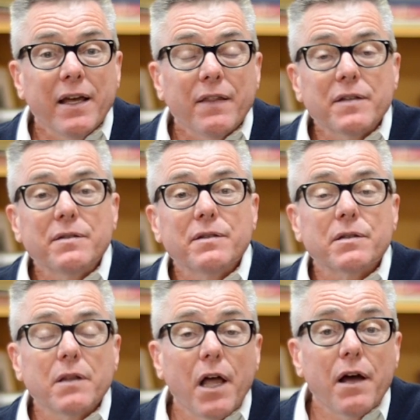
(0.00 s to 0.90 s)
this is
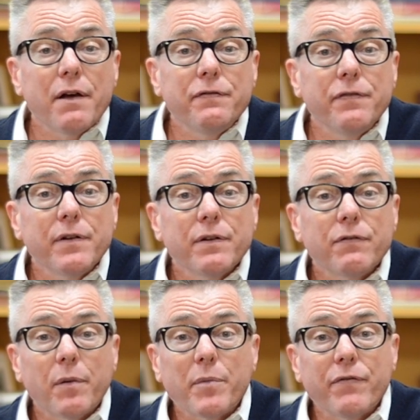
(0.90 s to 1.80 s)
love
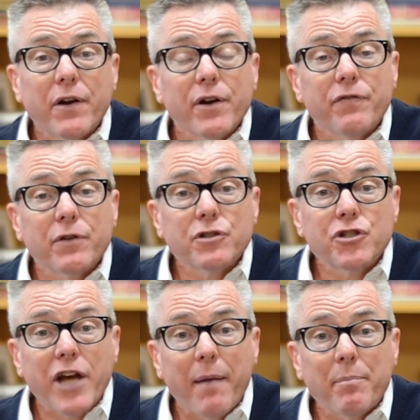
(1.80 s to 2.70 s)
from the very first
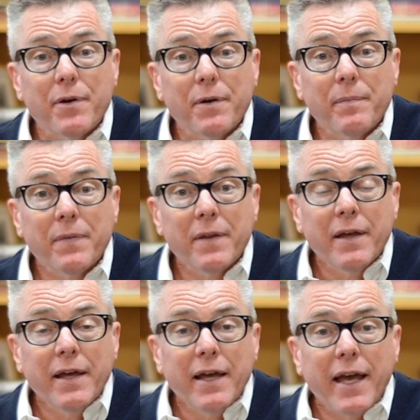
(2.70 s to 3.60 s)
chapter
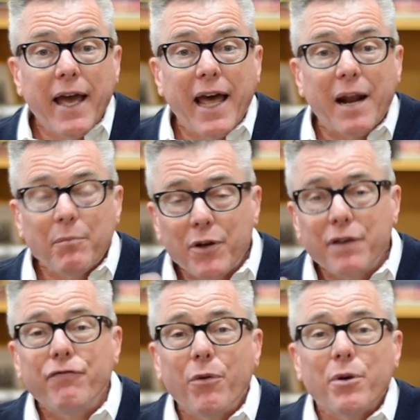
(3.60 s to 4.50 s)
and I'm looking
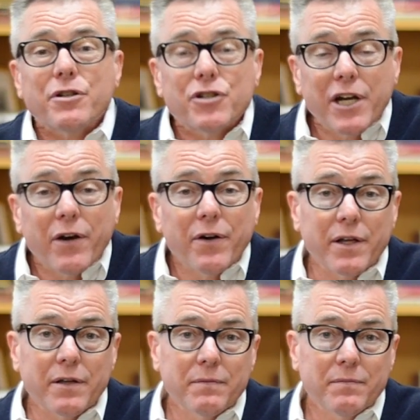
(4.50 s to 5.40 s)
forward to
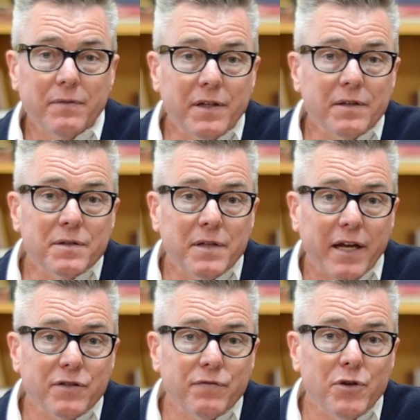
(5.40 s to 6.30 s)
sharing these
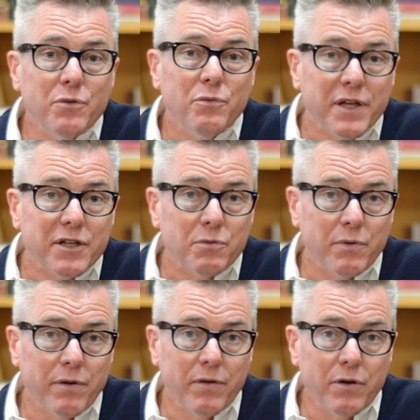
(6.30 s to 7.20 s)
next few weeks
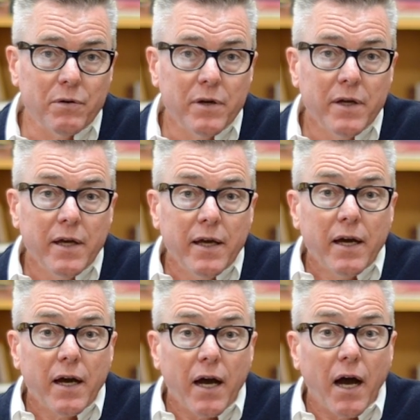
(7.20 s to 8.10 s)
with you.
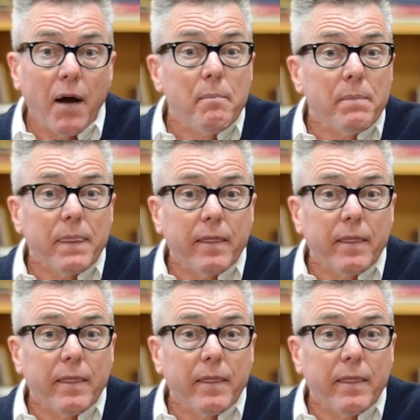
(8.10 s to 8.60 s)
Um,